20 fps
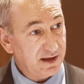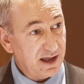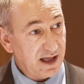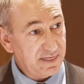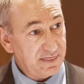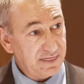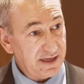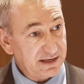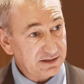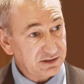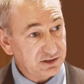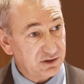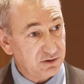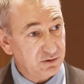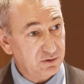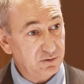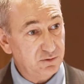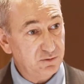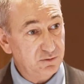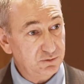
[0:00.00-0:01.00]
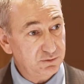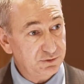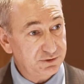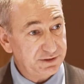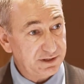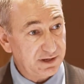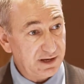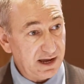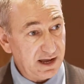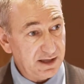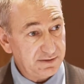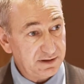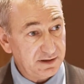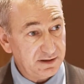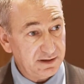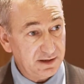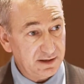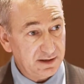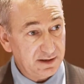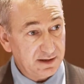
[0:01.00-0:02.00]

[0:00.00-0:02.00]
And that's caused other